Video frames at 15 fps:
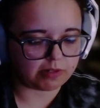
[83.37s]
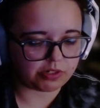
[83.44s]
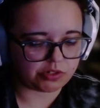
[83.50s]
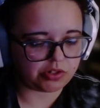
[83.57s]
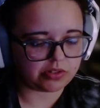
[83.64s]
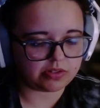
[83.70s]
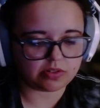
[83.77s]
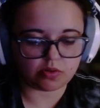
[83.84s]

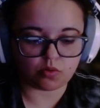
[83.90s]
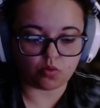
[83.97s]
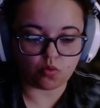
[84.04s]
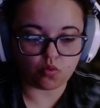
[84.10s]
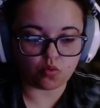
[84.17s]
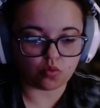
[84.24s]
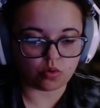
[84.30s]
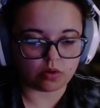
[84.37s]
widgets.
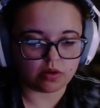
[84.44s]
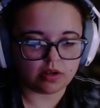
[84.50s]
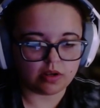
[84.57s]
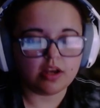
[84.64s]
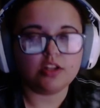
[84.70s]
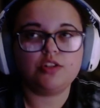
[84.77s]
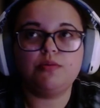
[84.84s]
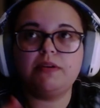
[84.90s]
Ooh.
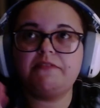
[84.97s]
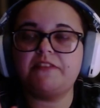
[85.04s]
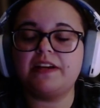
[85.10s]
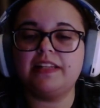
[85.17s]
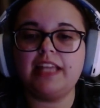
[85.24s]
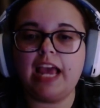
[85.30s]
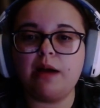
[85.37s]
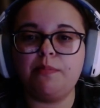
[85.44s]
Do we
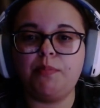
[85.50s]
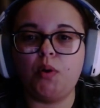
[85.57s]
finally have